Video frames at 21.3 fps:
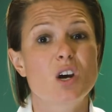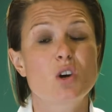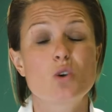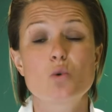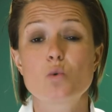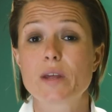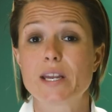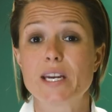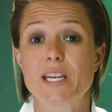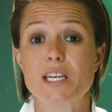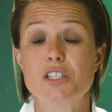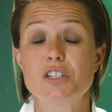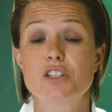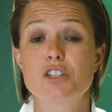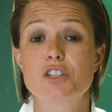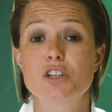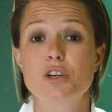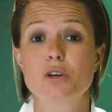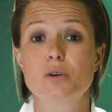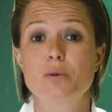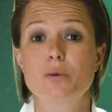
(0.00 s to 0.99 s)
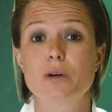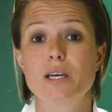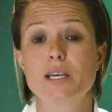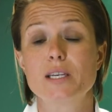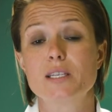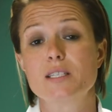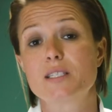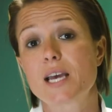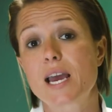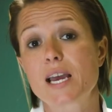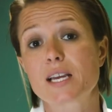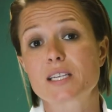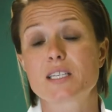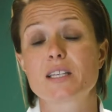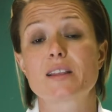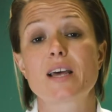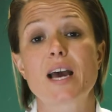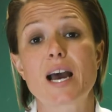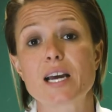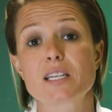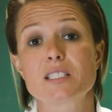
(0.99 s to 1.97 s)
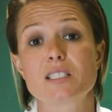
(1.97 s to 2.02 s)
All they need to do is exit
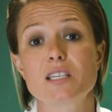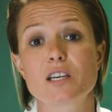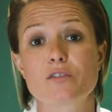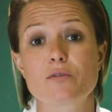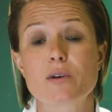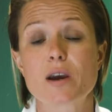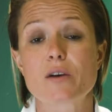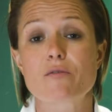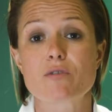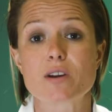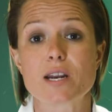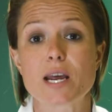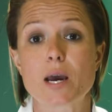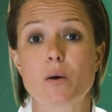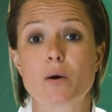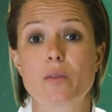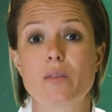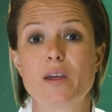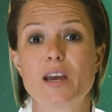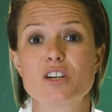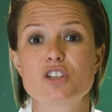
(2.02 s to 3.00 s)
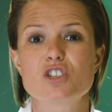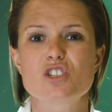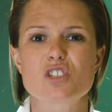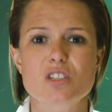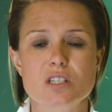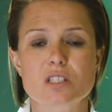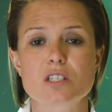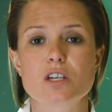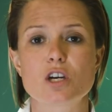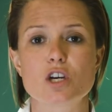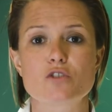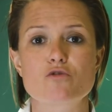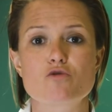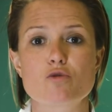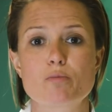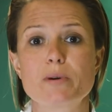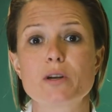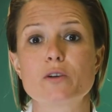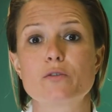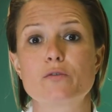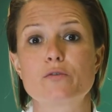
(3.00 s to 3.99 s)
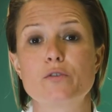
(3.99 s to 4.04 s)
the attic every now and then just to search for a
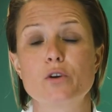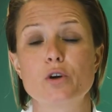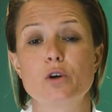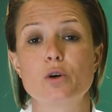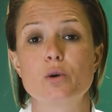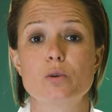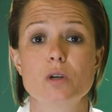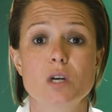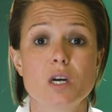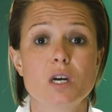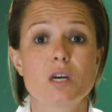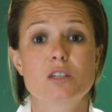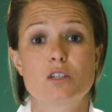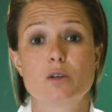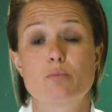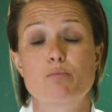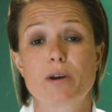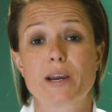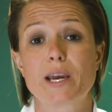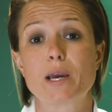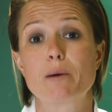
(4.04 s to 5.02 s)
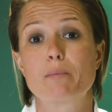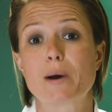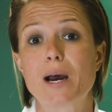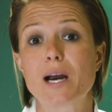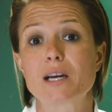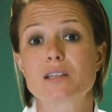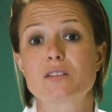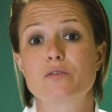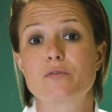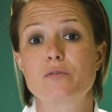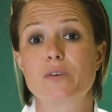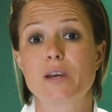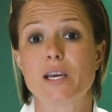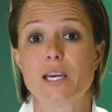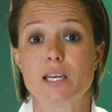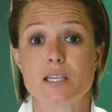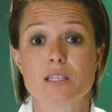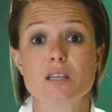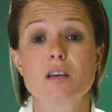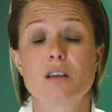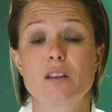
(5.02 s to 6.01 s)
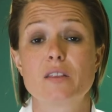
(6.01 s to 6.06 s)
bit of food to bring it back to
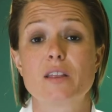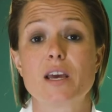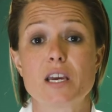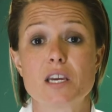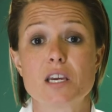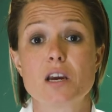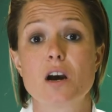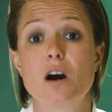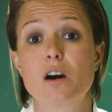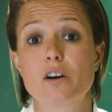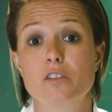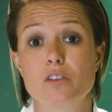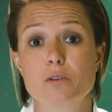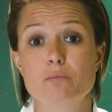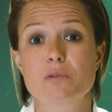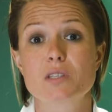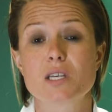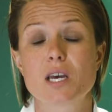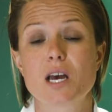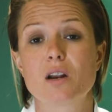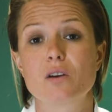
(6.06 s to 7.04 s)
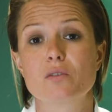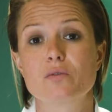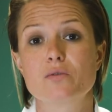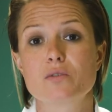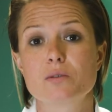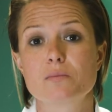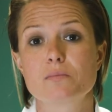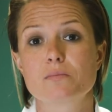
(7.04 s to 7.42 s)
feed their young and themselves.